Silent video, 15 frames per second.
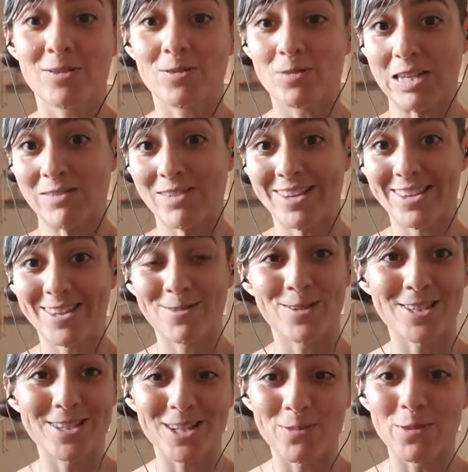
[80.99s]
even the
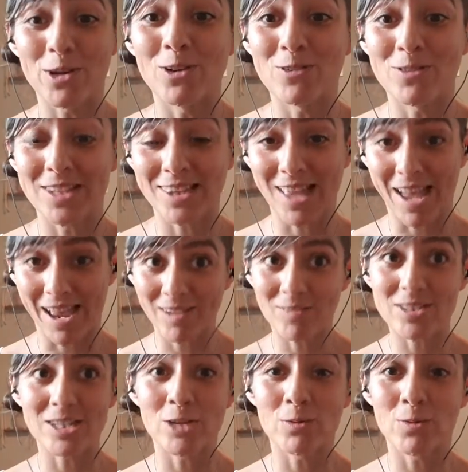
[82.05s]
wisdom of the lives
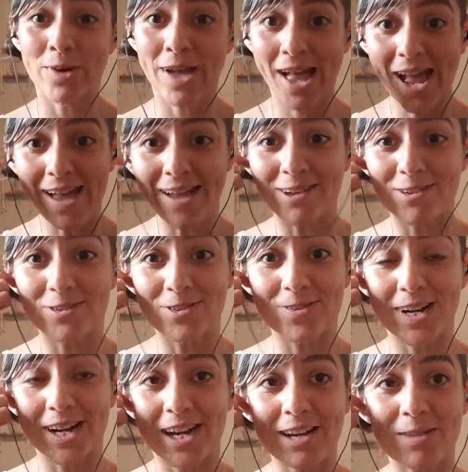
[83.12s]
that you will have,
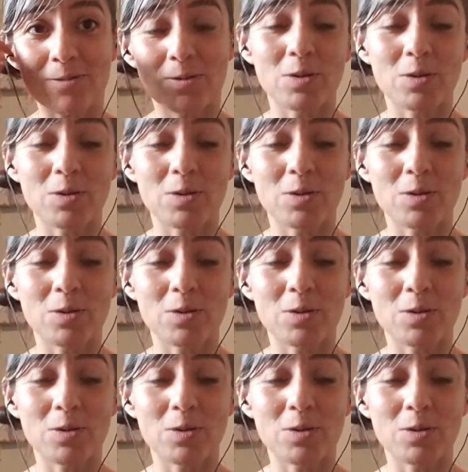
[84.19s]
right?